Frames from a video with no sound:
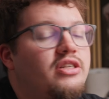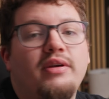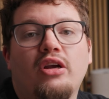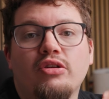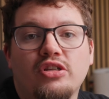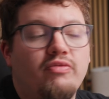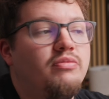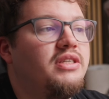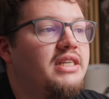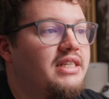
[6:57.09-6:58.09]
So it goes up
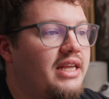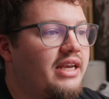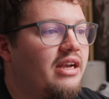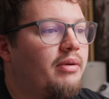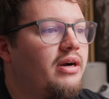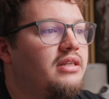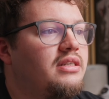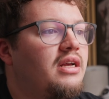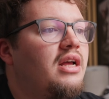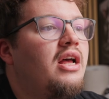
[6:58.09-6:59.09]
from 16
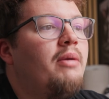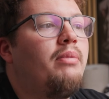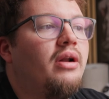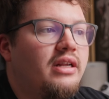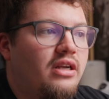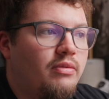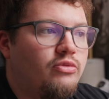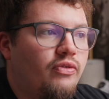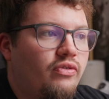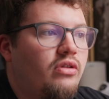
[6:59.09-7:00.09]
gigabytes, but it
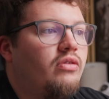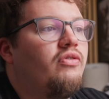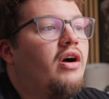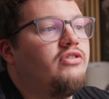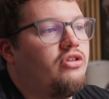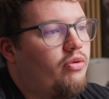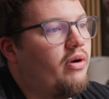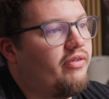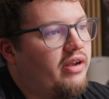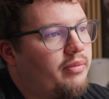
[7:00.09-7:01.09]
comes with
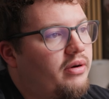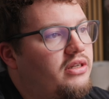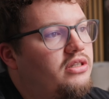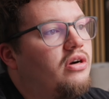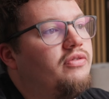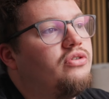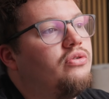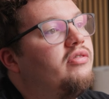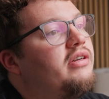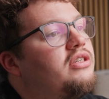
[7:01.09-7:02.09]
512 gigabytes of
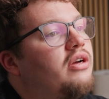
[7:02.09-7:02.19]
storage.